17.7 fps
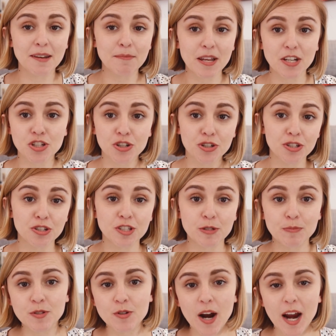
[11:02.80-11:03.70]
And make sure you
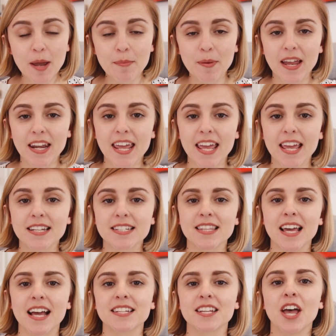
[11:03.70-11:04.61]
subscribe and hit
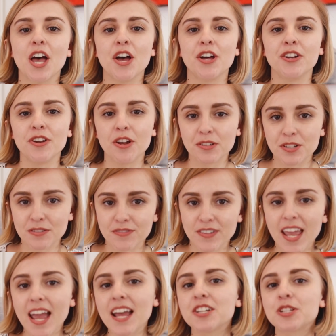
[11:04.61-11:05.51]
that
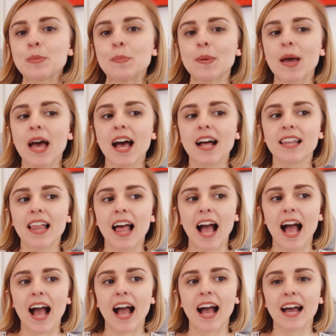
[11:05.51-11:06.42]
notification
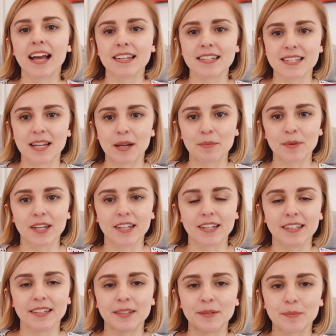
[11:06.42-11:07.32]
bell. And I'm
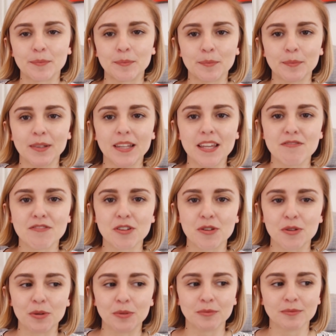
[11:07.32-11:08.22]
gonna leave
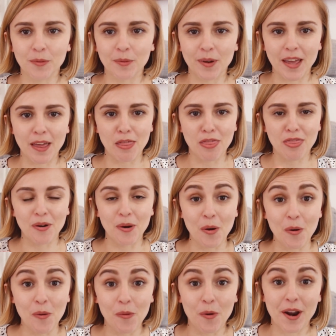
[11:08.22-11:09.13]
you with
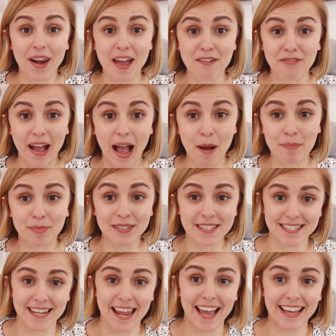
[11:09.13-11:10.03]
whatever
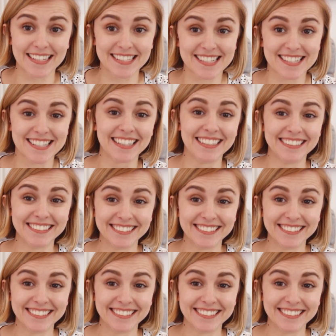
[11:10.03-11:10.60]
happens next.